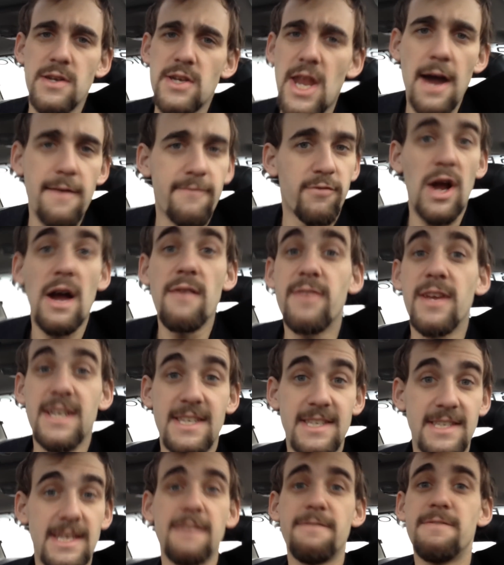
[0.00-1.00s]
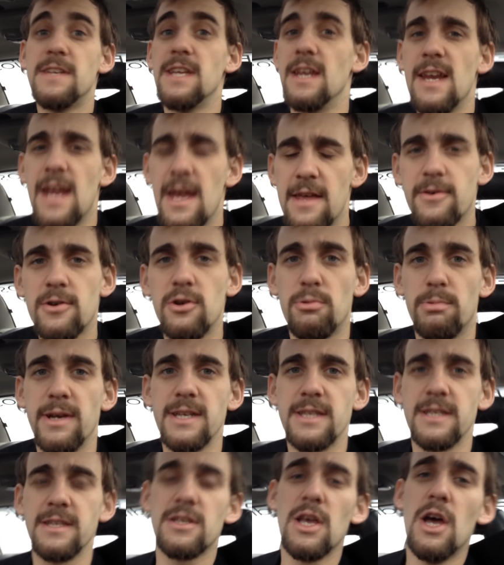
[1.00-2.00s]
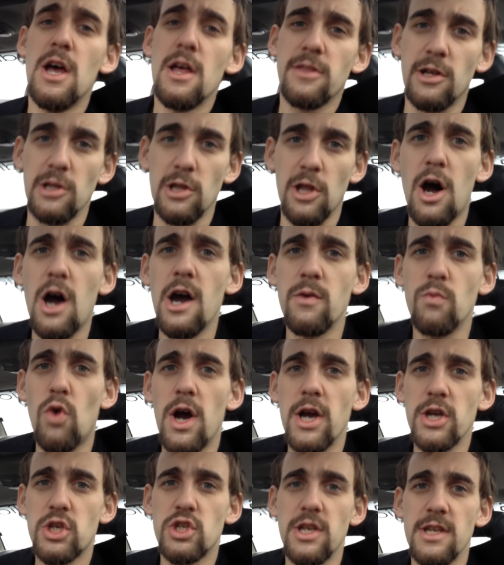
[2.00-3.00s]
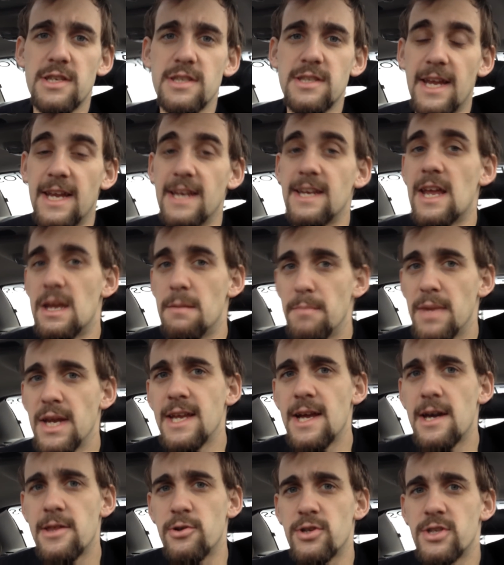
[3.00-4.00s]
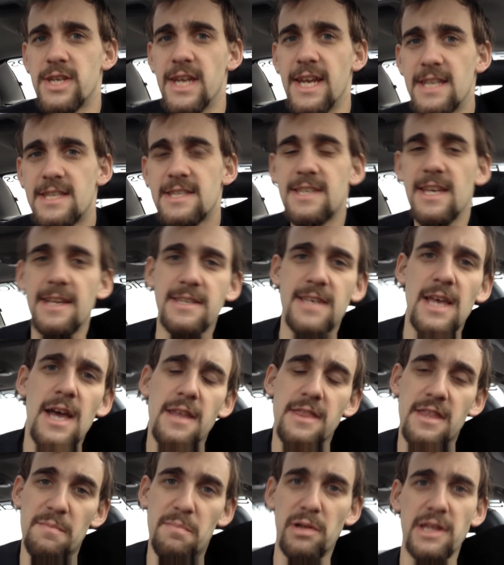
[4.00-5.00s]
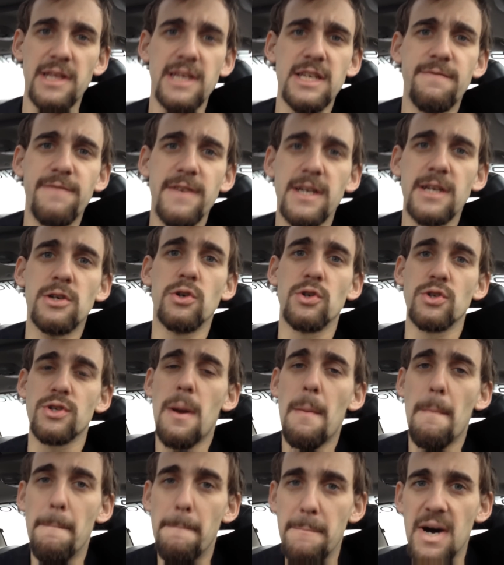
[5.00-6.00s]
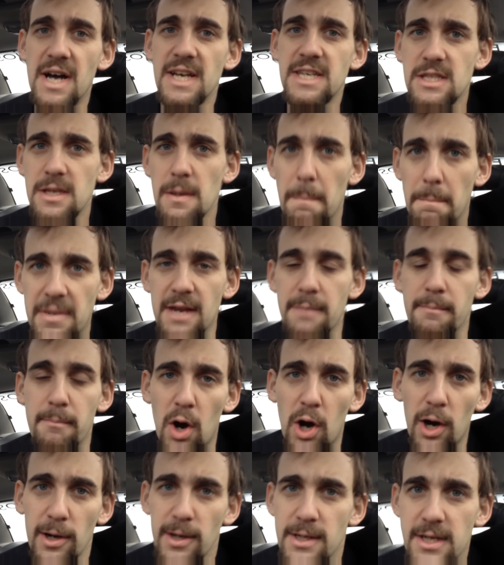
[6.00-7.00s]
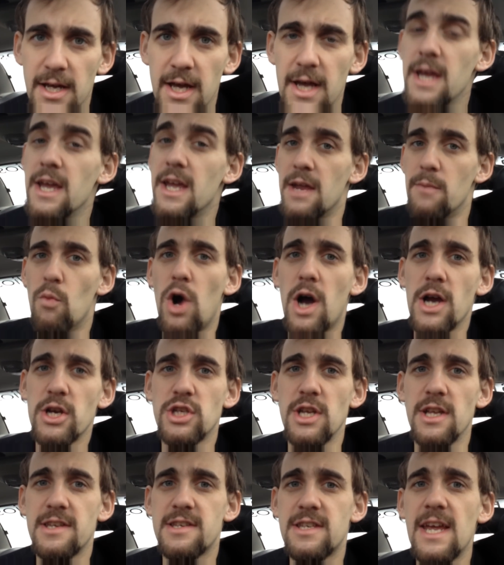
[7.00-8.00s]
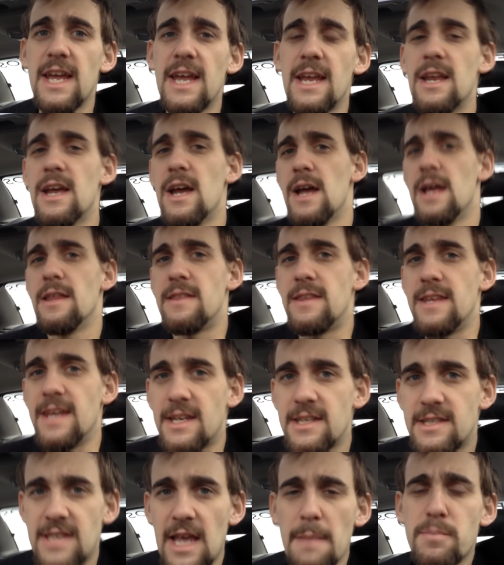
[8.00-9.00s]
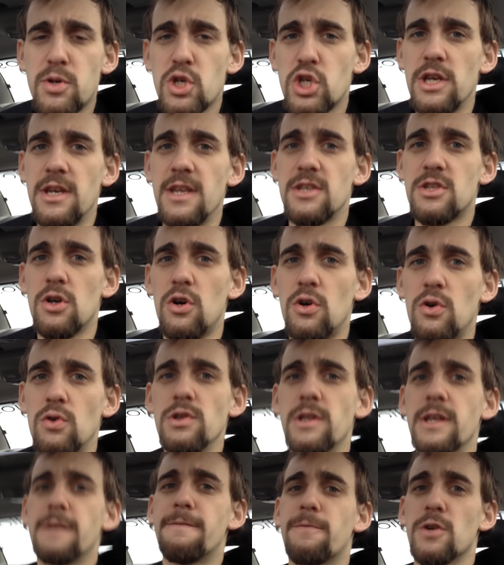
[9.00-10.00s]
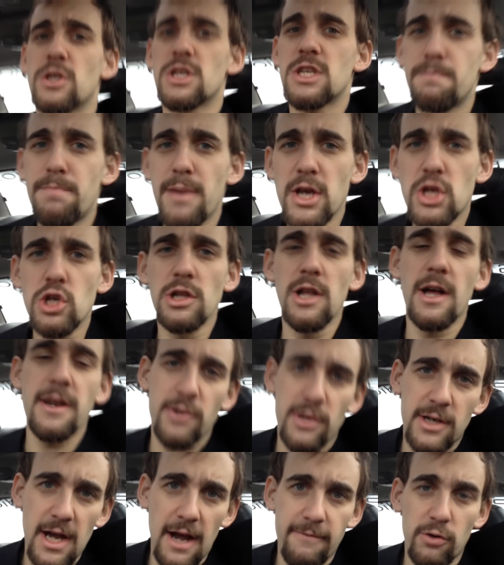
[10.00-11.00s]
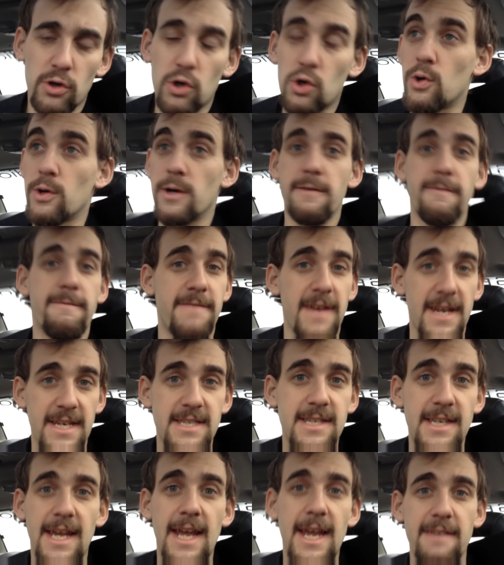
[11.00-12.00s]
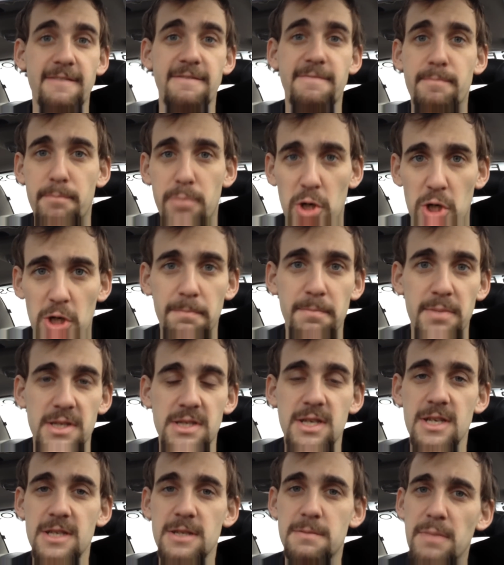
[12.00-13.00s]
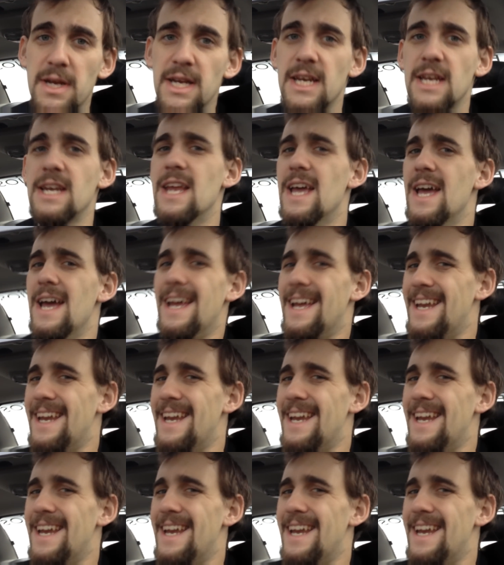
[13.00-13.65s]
Now, for obvious safety and ethical reasons, the law in Washington State and in many other states says that police vehicles must be marked. In Washington State, the exemption is only for special undercover or investigative purposes, meaning